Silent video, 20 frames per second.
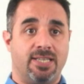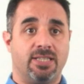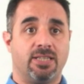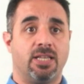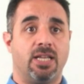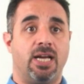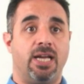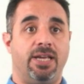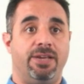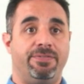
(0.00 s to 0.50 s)
in
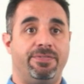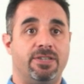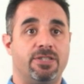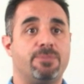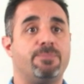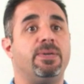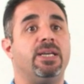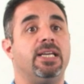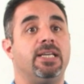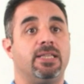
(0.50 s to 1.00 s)
life
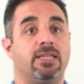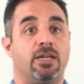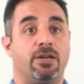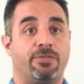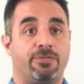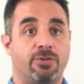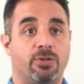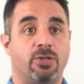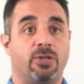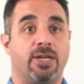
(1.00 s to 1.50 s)
is being
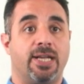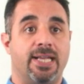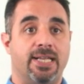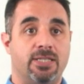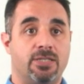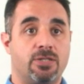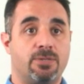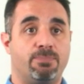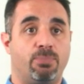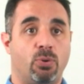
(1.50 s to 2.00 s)
there for their
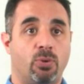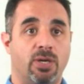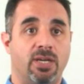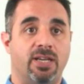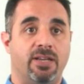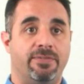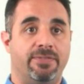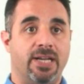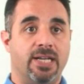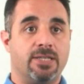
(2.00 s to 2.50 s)
kids'
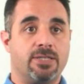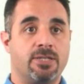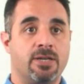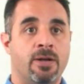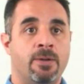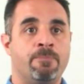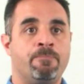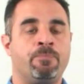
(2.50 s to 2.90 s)
sporting events,